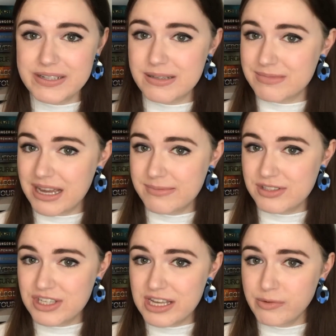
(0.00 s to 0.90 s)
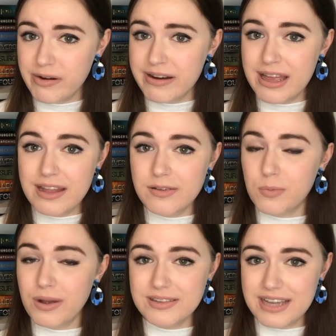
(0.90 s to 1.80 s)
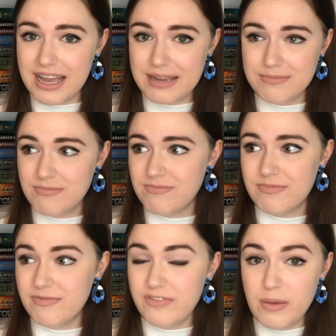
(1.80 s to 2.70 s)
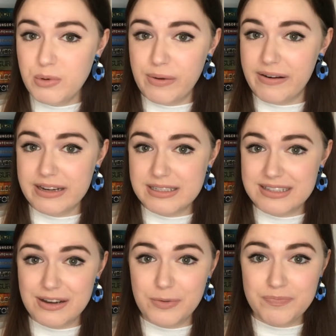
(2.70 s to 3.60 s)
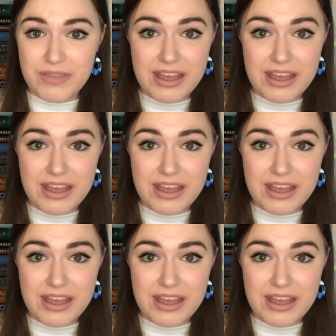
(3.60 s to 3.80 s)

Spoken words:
sometimes January, and one time February, so